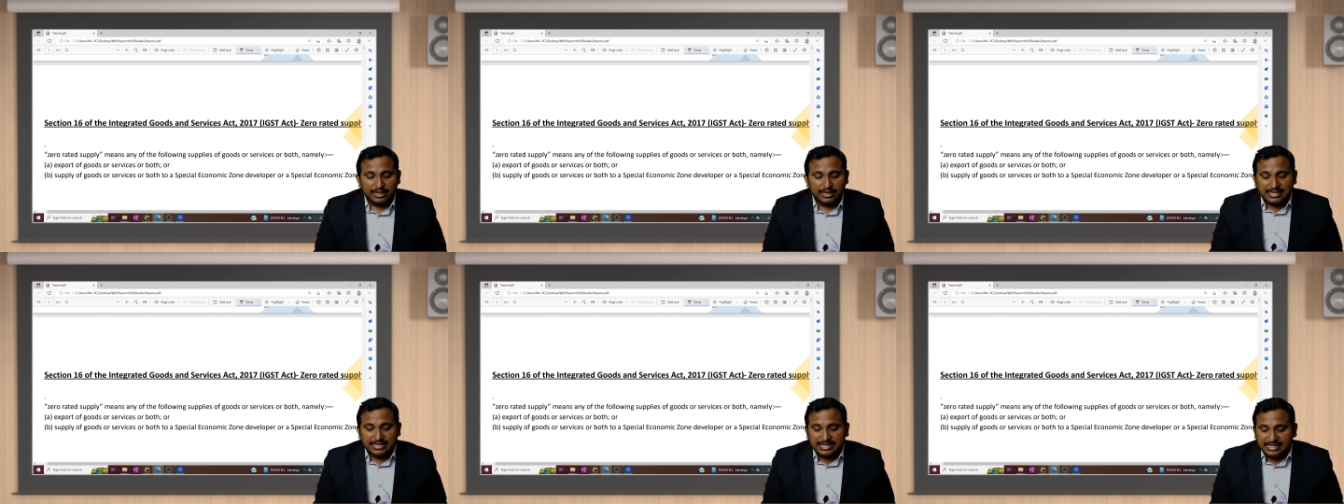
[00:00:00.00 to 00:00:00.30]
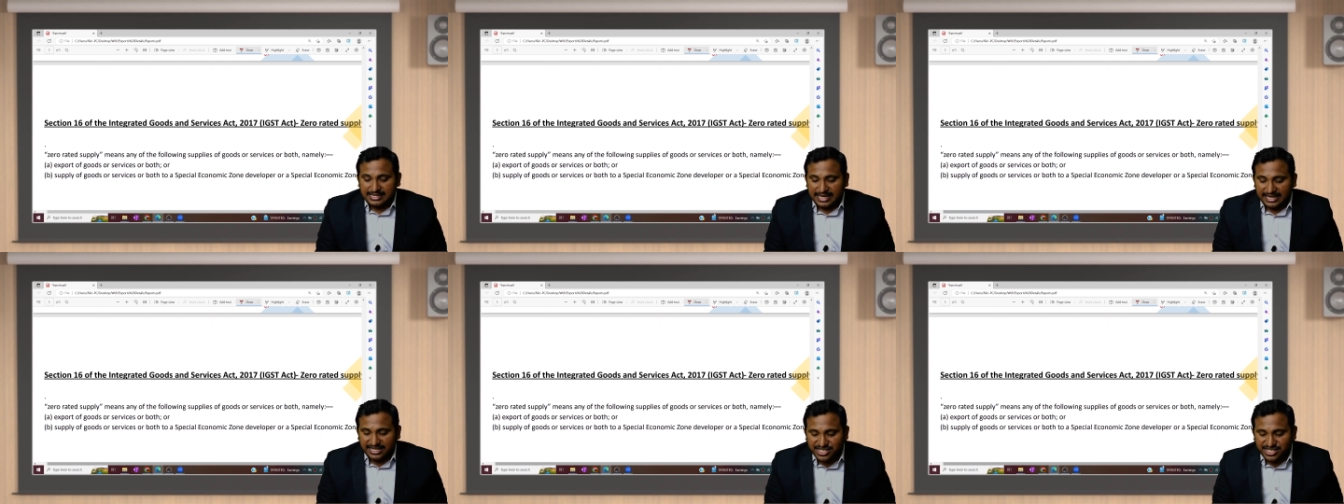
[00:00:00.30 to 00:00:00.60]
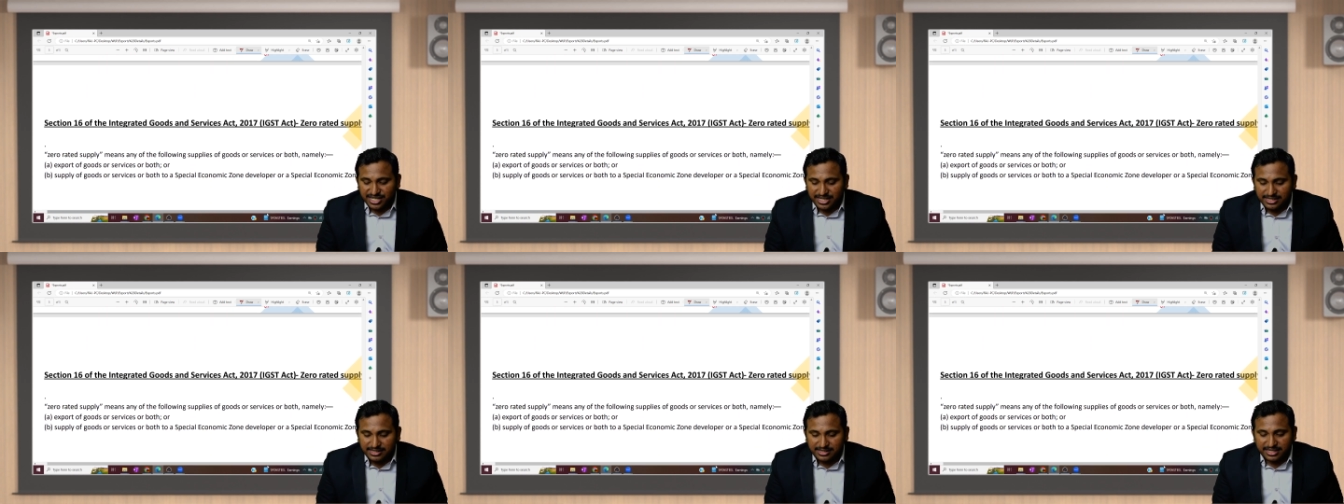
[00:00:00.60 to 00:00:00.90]

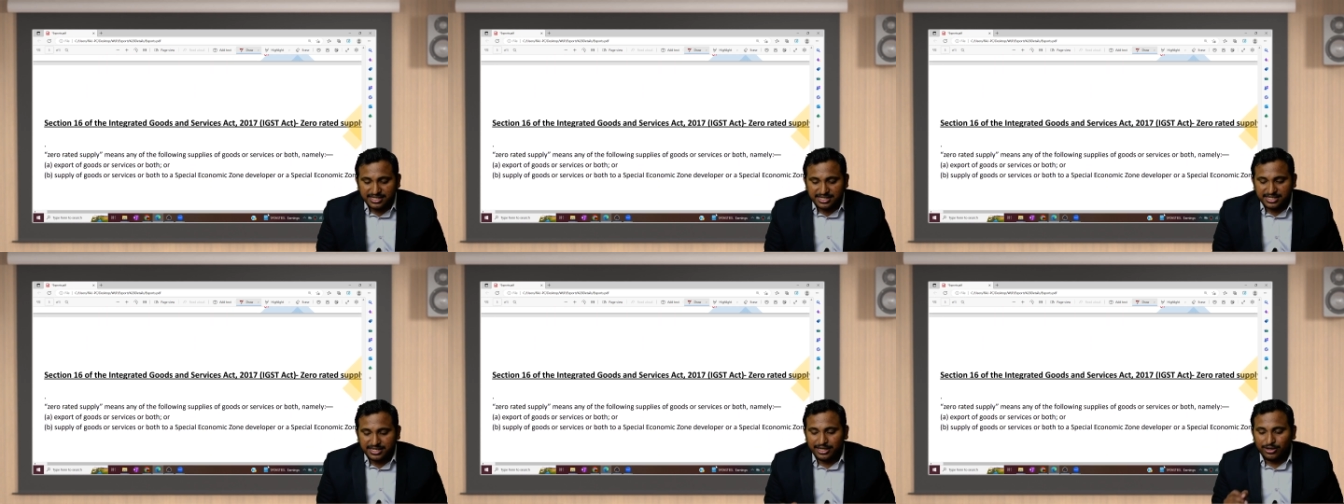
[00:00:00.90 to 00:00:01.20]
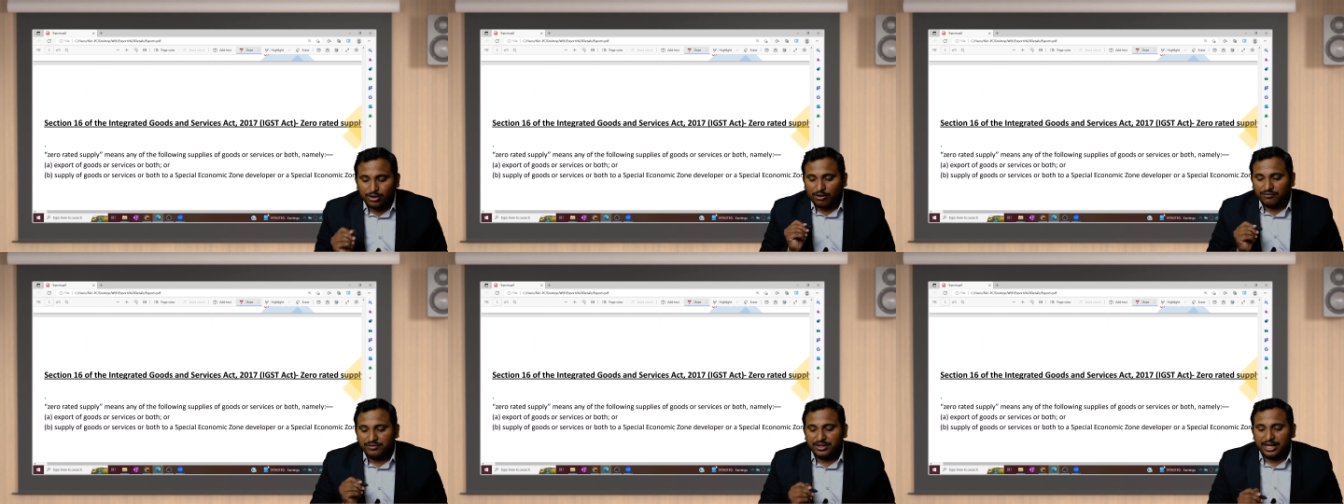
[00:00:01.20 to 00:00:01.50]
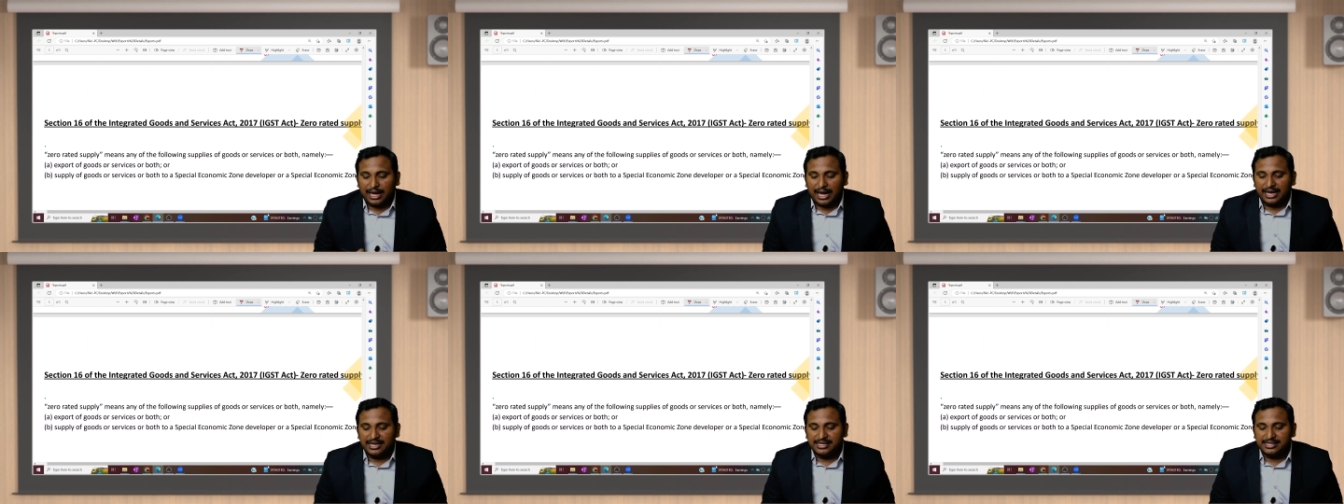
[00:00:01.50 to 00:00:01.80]
Section 16 of the
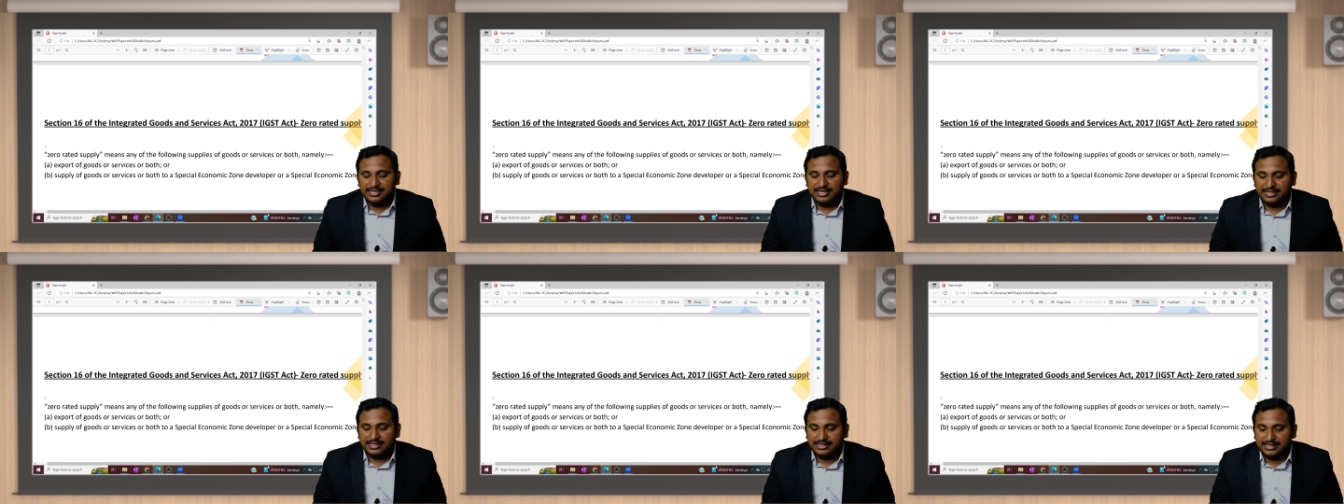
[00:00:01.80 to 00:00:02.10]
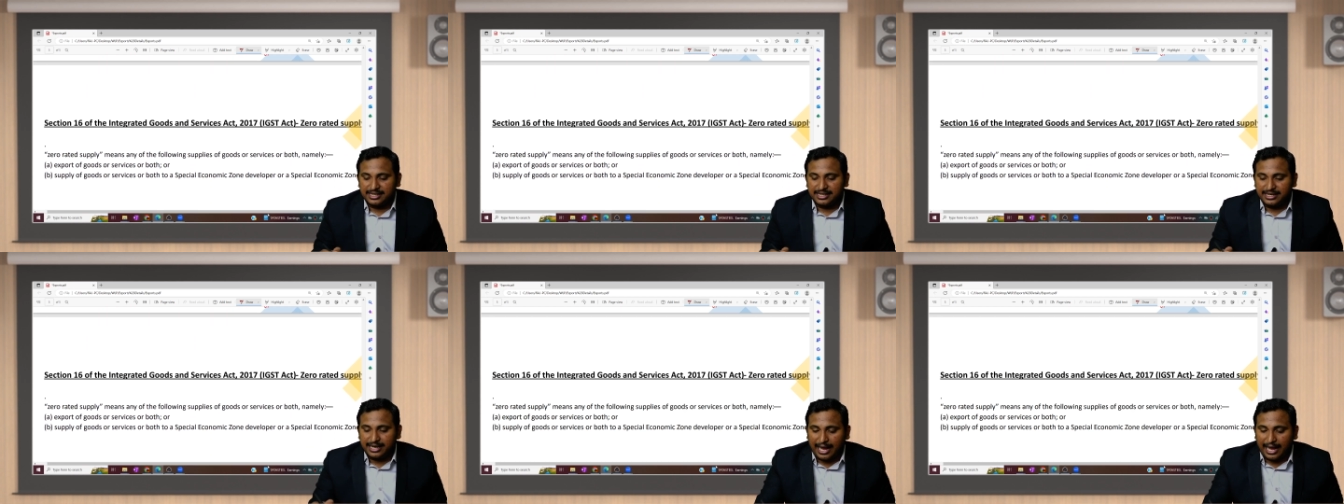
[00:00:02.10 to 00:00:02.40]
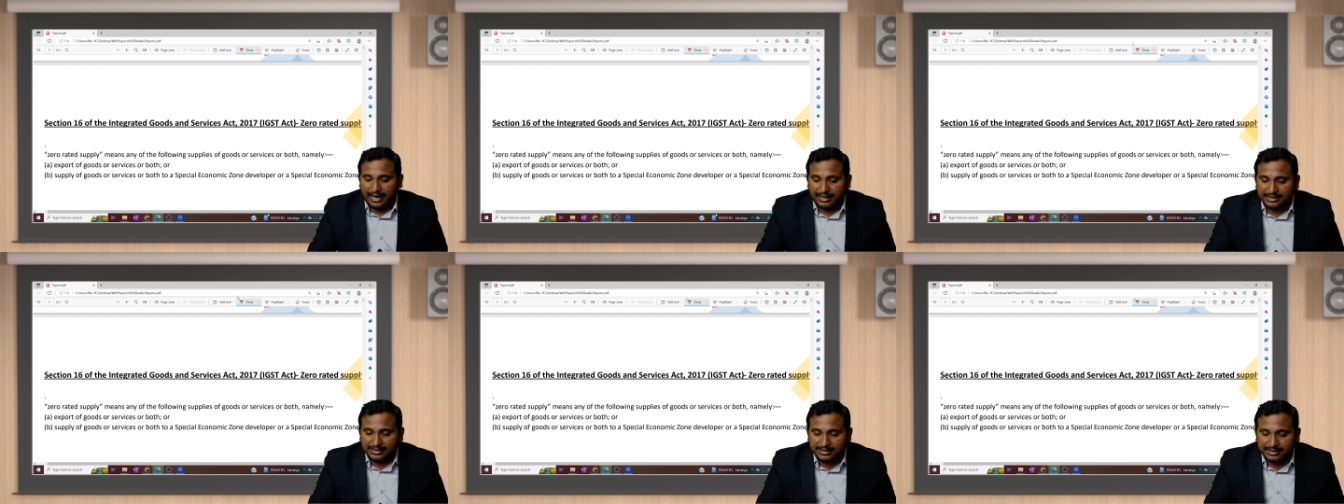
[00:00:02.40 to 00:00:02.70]
IGST
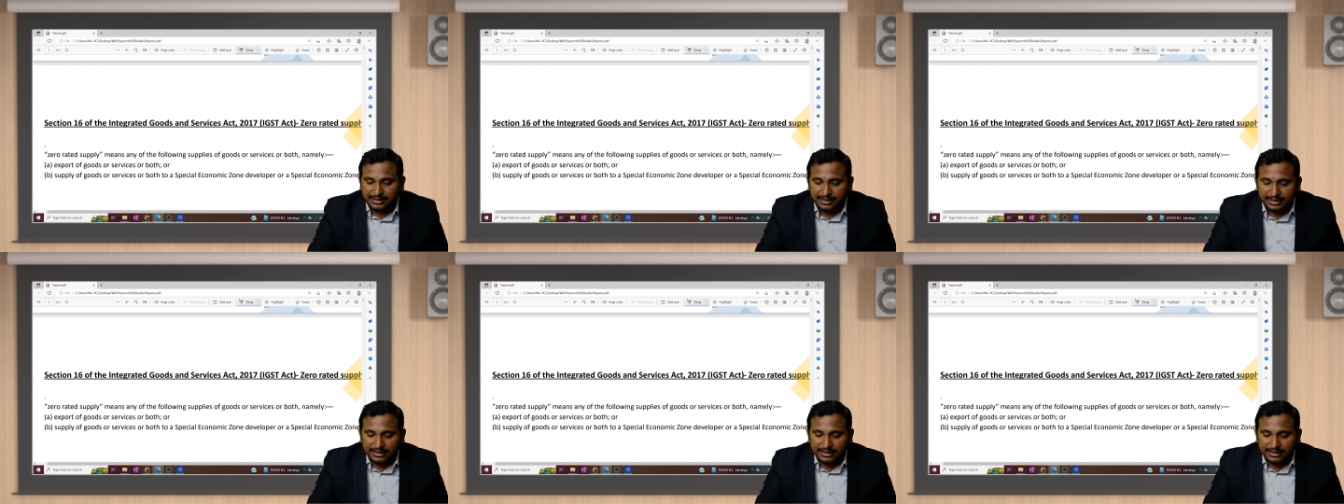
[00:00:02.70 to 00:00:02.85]
Act,